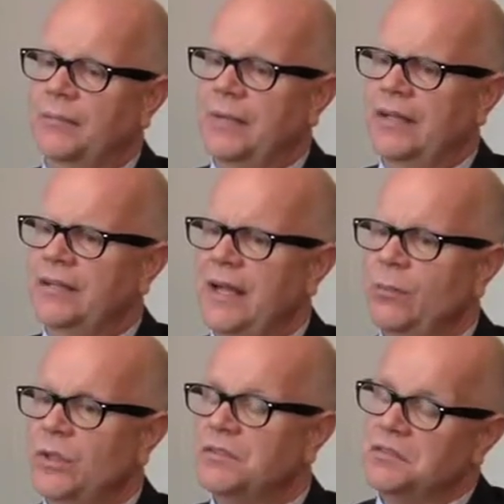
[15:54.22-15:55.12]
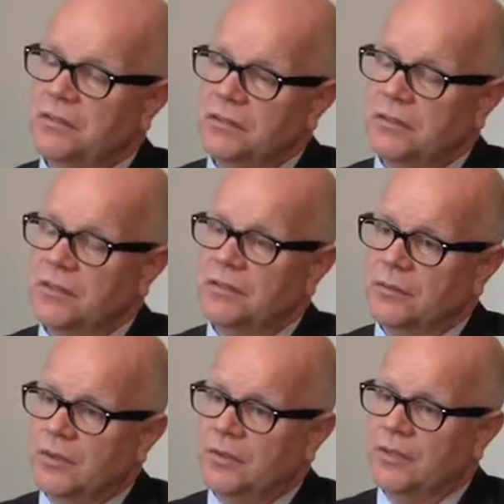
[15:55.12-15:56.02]
And that was,
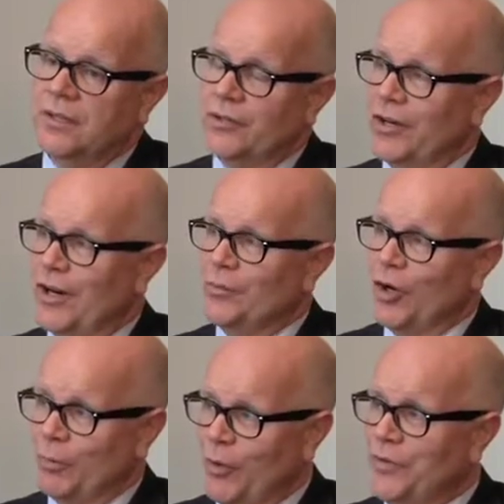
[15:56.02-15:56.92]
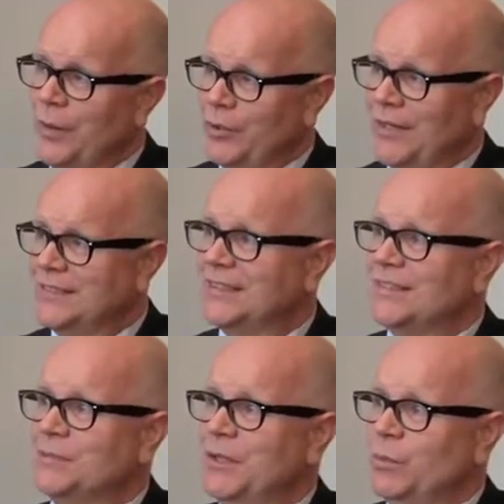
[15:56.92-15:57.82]
the governor and I are both Democrats. It
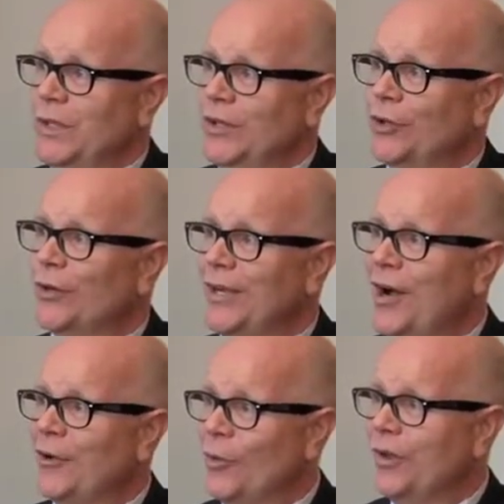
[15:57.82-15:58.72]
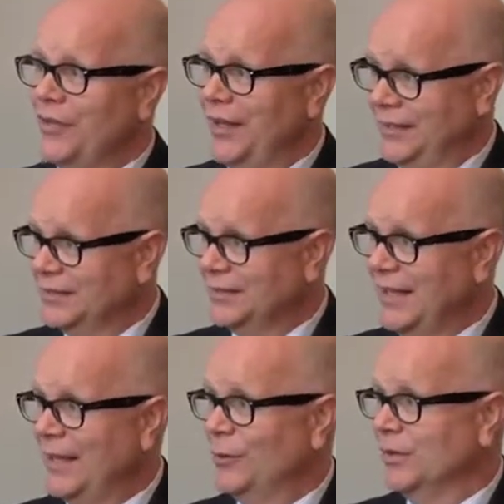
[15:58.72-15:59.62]
doesn't mean we agree on all things
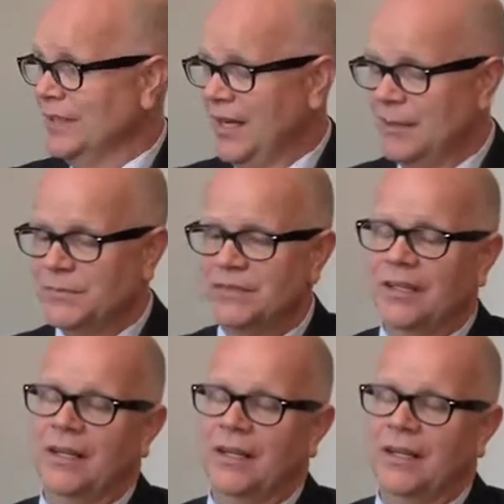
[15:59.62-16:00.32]
at all times.